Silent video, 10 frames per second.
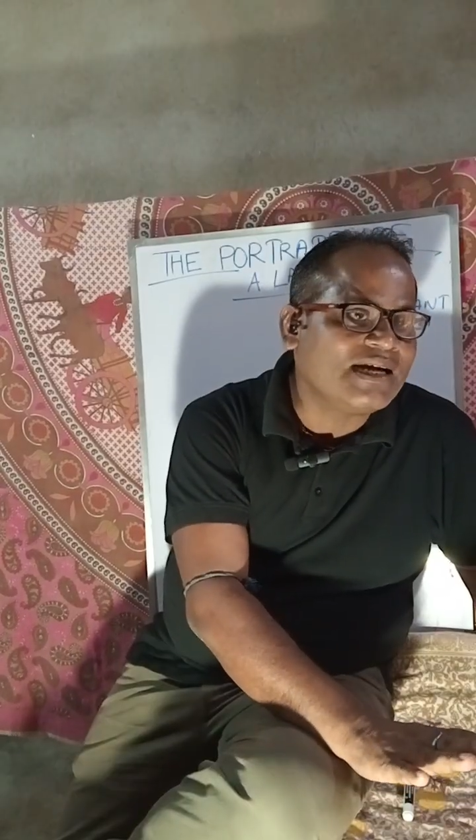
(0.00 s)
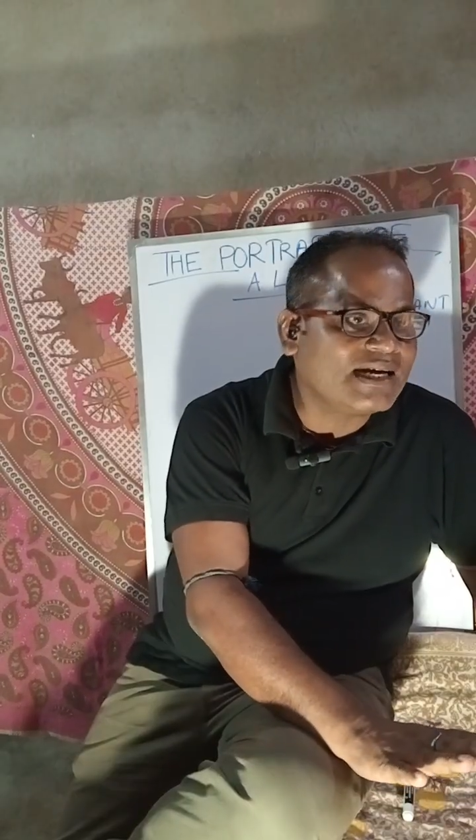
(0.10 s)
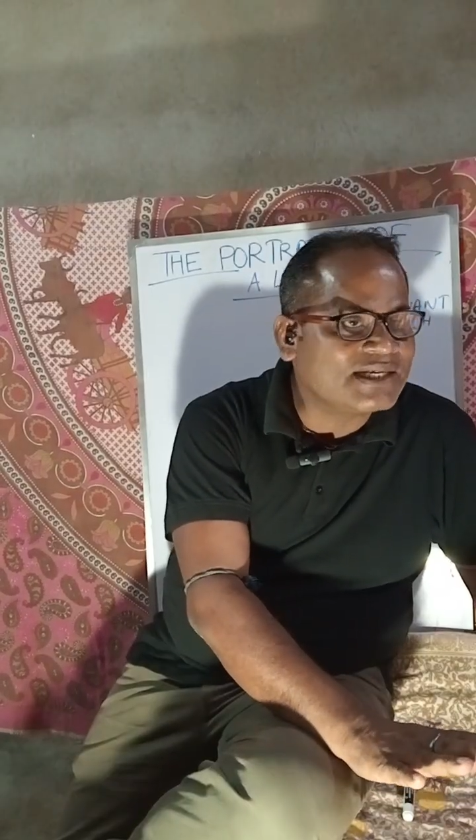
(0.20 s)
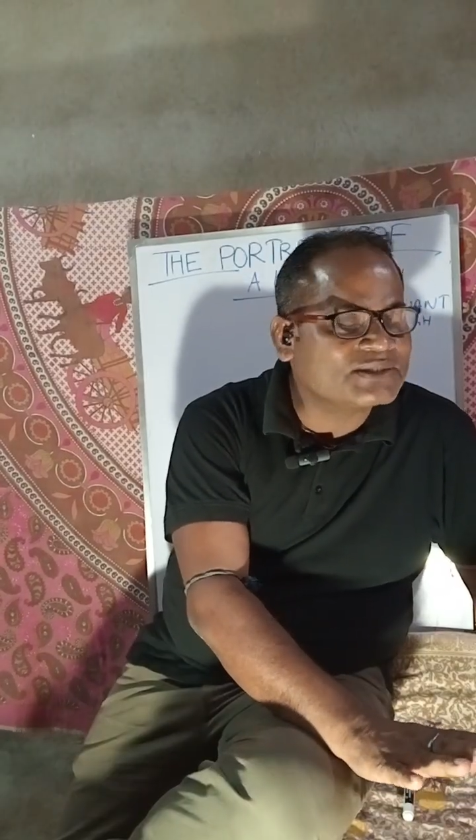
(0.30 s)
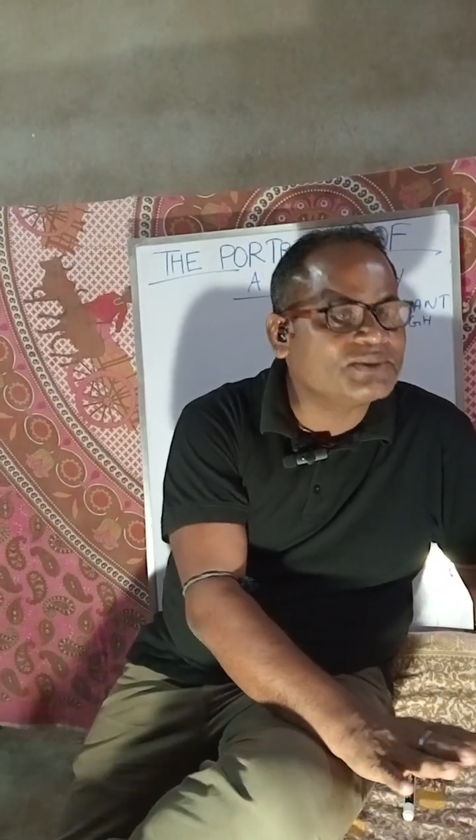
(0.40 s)

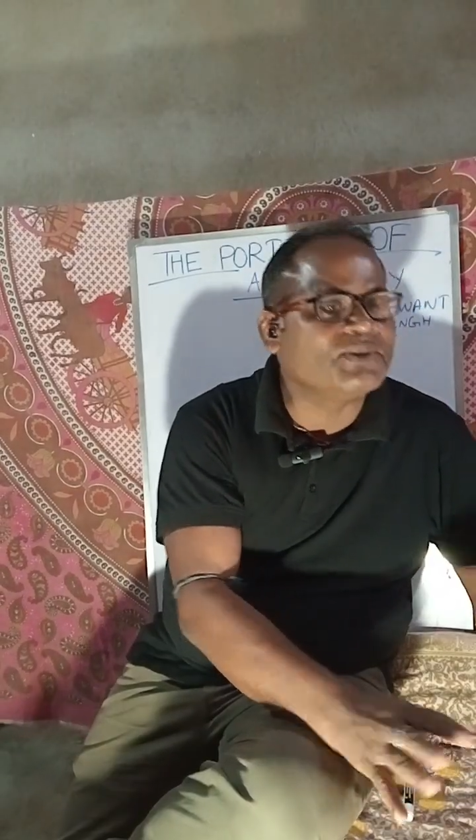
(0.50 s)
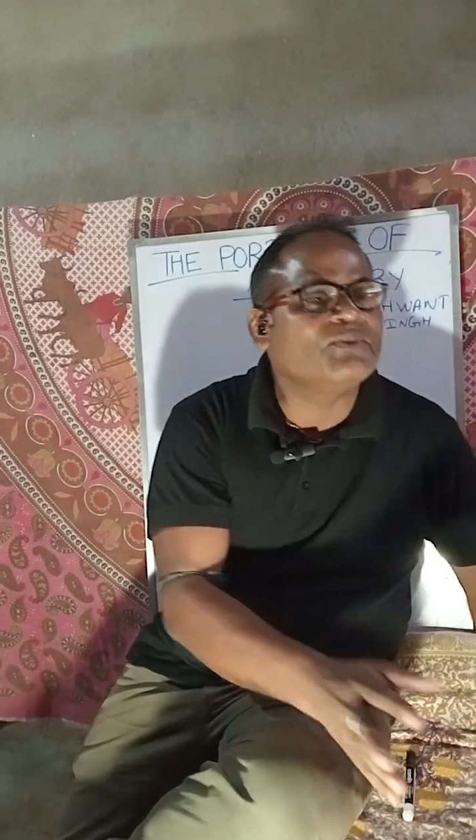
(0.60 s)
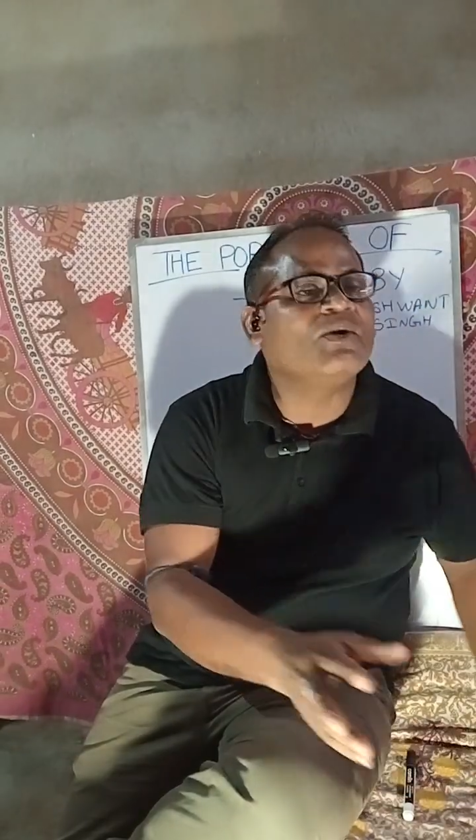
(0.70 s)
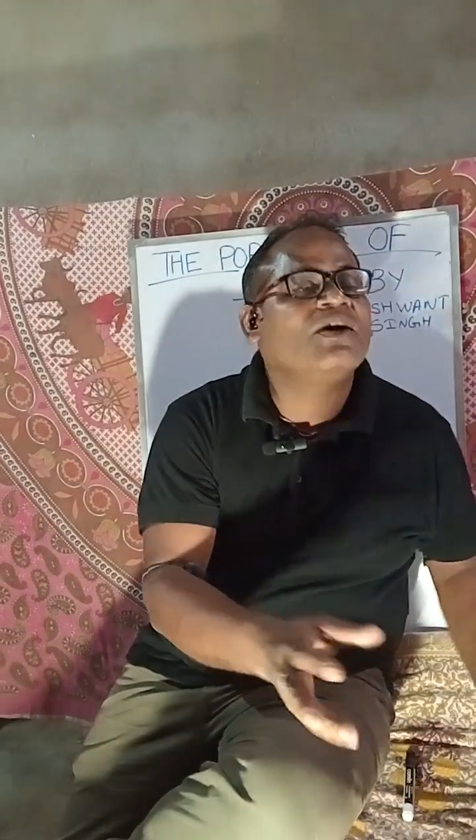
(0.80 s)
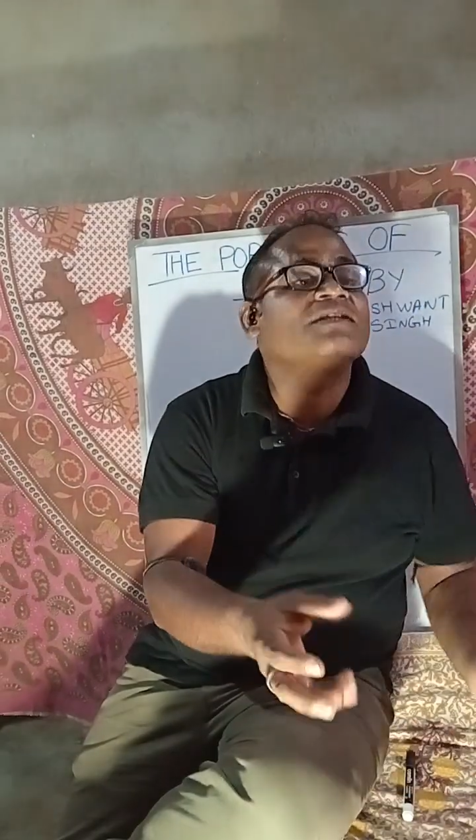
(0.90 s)
understood,
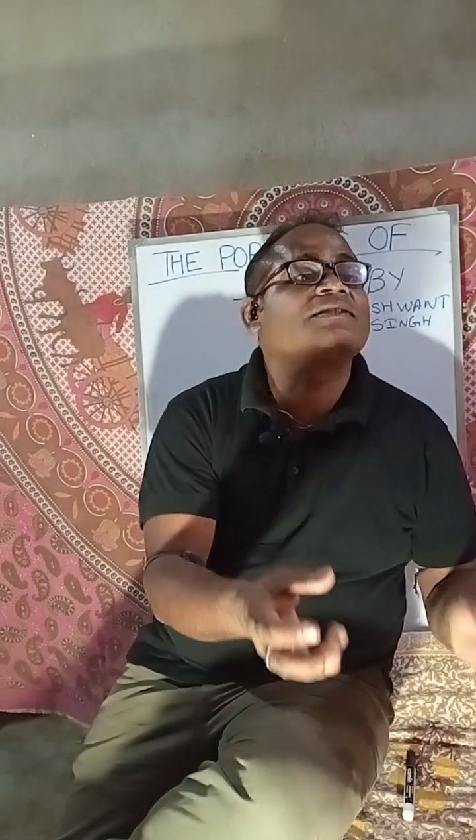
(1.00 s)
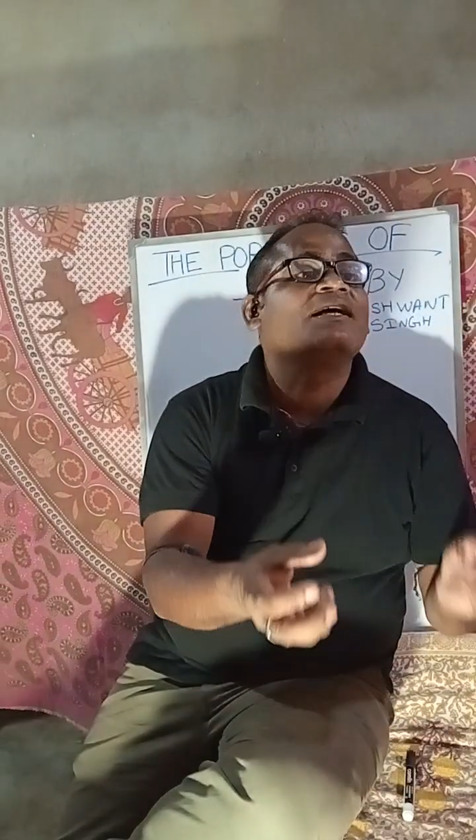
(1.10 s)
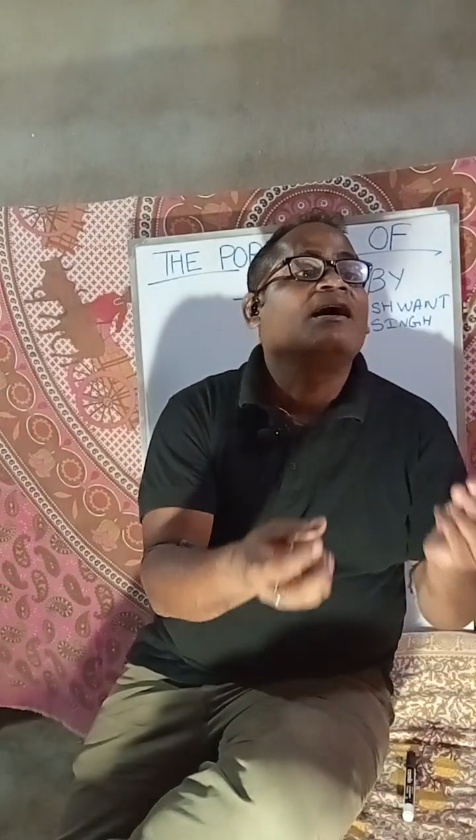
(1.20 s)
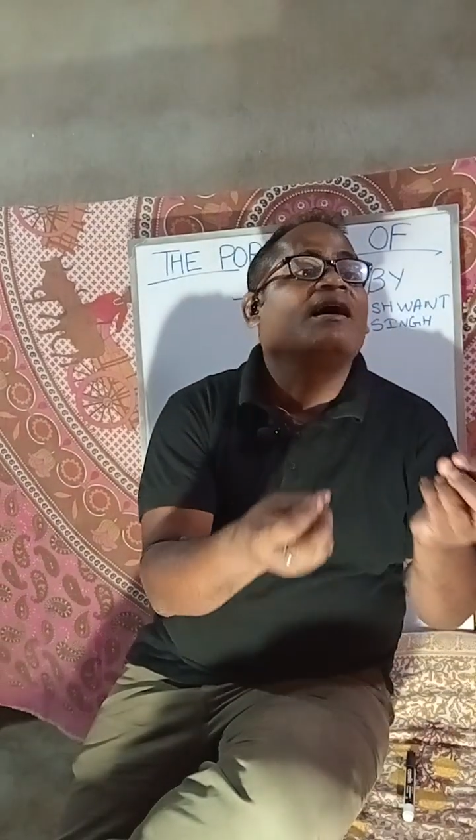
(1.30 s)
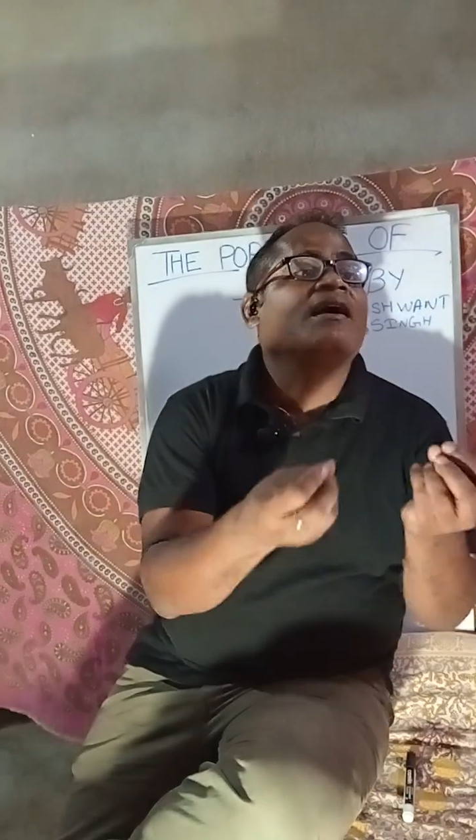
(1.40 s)
was
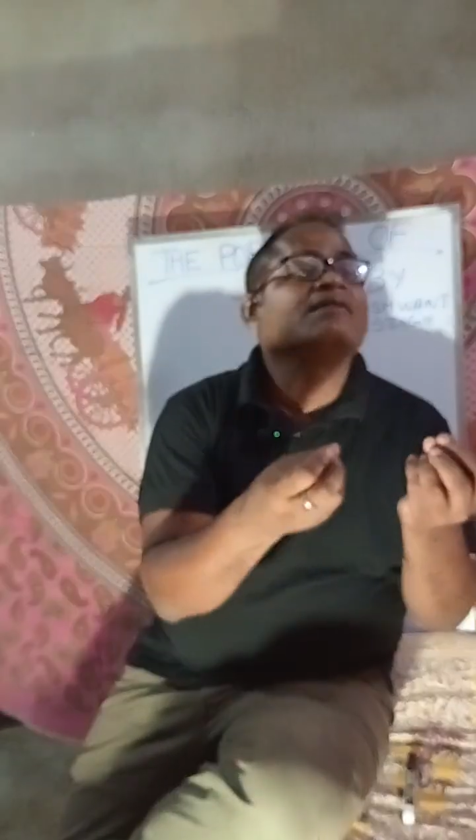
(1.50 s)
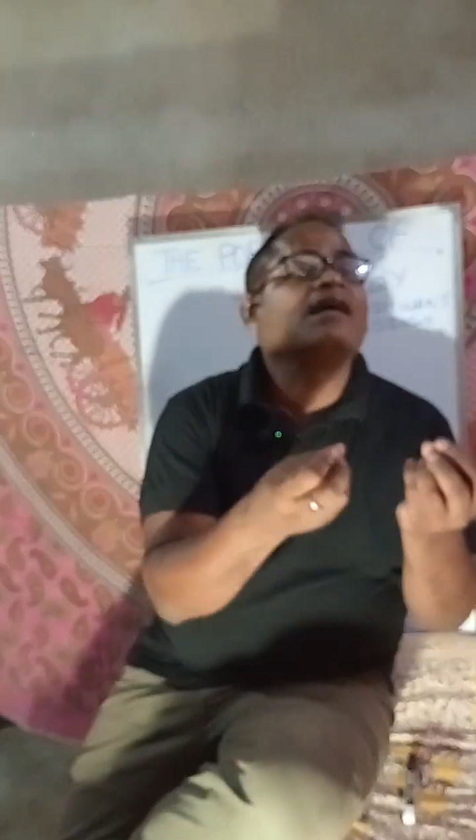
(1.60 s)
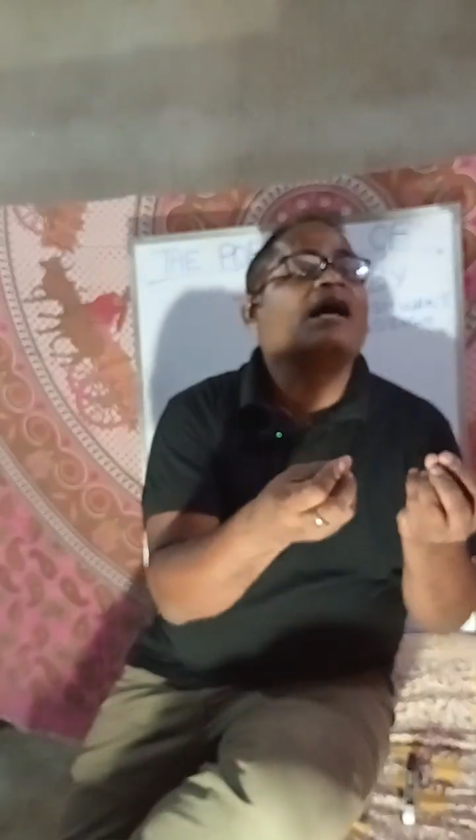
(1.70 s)
the